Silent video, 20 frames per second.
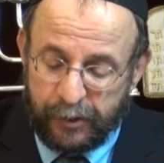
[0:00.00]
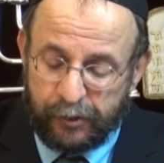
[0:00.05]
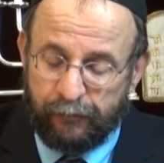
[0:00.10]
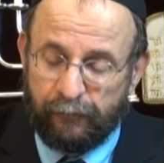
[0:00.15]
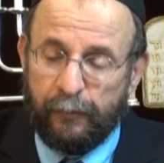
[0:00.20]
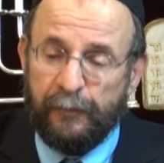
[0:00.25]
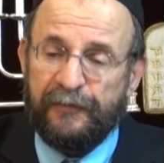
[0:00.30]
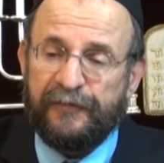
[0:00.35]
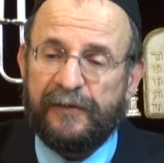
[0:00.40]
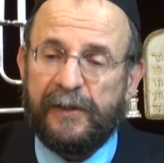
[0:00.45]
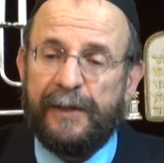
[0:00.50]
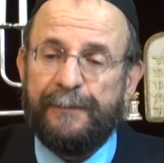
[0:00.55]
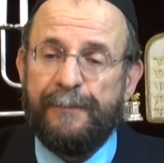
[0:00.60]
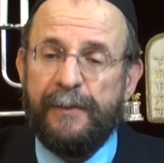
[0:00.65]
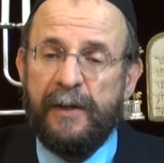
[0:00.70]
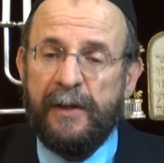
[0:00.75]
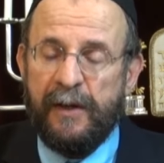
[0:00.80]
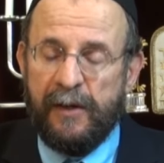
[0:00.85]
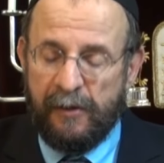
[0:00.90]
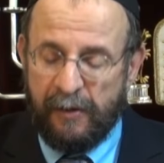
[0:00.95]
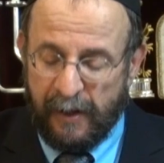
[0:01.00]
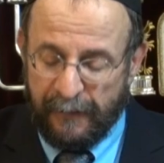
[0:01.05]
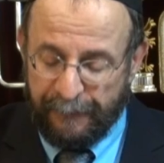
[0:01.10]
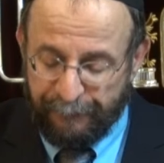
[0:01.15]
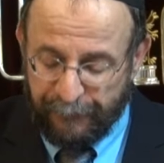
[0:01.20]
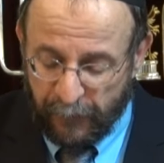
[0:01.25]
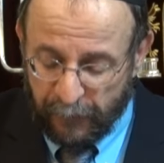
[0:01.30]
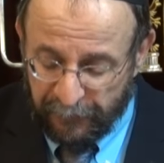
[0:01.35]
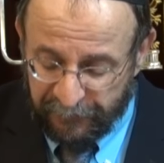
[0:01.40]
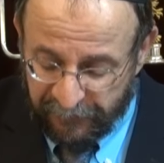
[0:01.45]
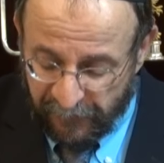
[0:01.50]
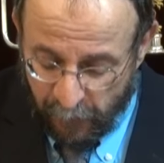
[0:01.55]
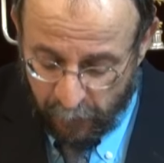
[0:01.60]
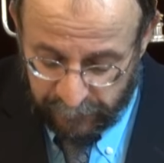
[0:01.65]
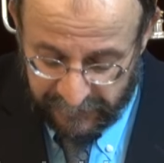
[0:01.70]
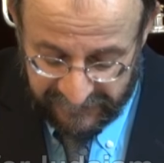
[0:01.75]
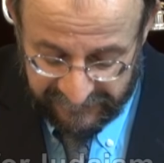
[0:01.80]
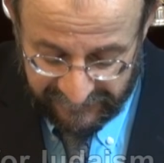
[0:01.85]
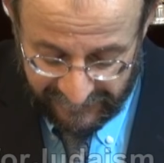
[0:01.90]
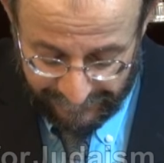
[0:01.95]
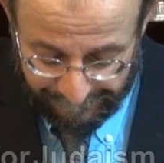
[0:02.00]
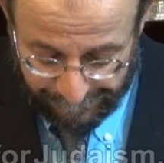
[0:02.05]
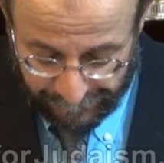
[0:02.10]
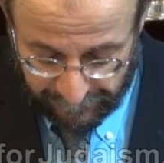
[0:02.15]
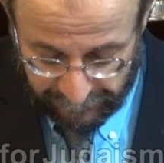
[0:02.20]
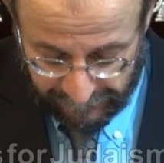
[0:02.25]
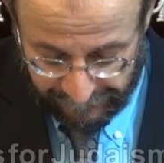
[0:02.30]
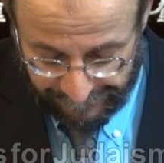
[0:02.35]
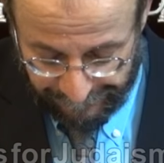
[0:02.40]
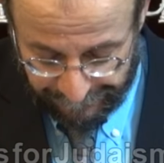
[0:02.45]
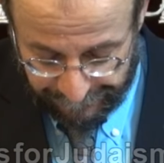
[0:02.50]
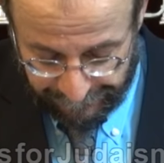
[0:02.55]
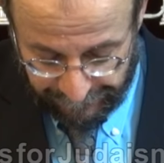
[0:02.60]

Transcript: Jerusalem, our first holy temple.